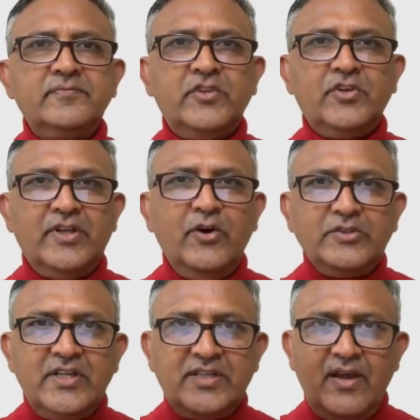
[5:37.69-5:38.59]
So those
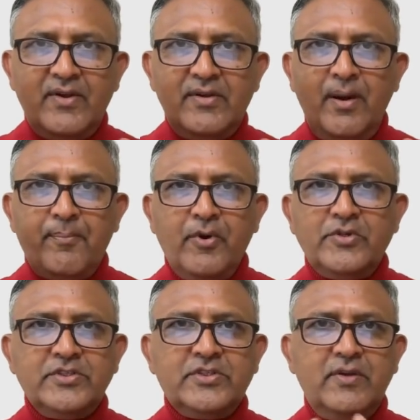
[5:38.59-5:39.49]
are the seven
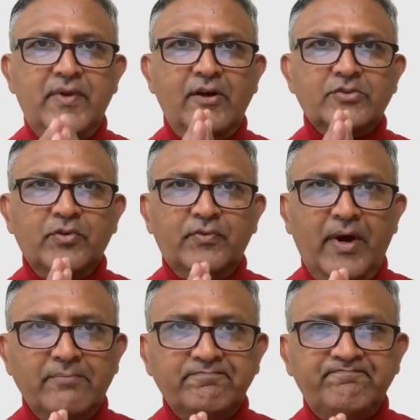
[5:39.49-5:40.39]
approaches that we have so
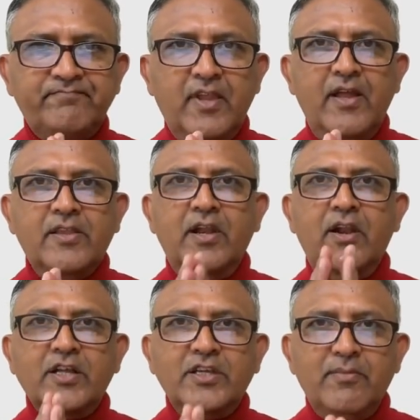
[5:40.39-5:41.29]
far. The
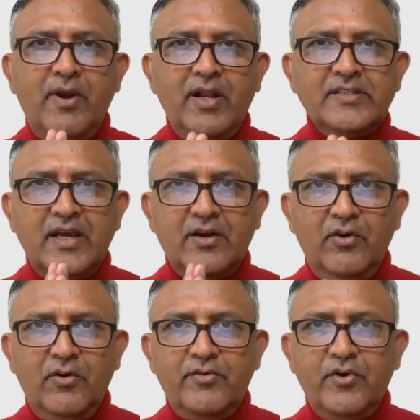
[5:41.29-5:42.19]
logic model is like a
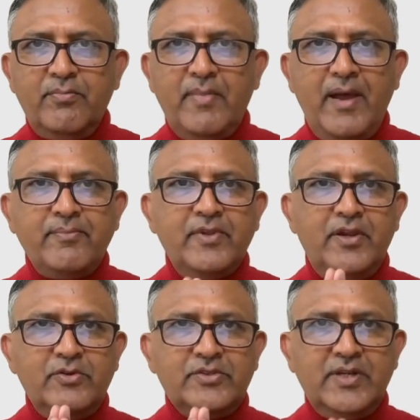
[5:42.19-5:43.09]
roadmap that
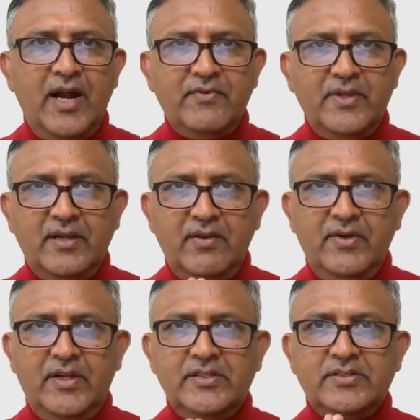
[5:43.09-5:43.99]
you start with
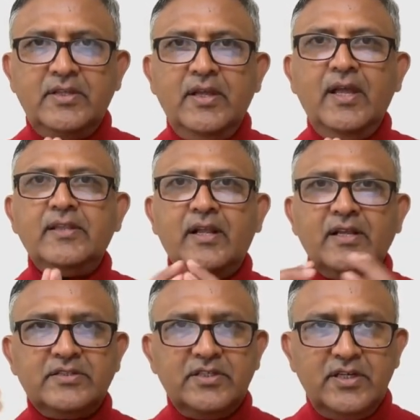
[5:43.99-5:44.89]
activities and then
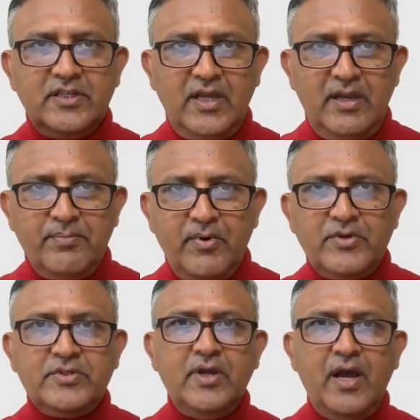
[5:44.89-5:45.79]
consider the
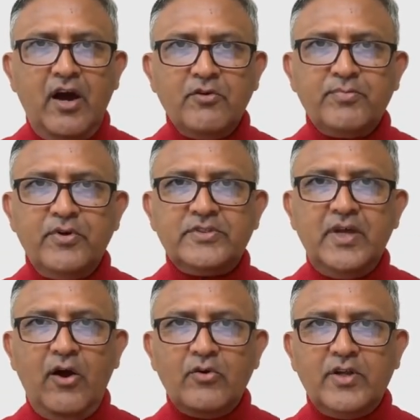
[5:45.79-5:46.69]
inputs, outputs,
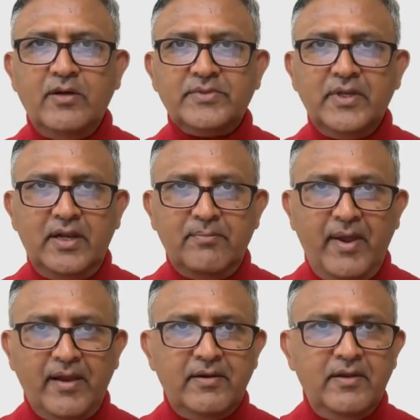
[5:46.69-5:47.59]
outcomes, and impact.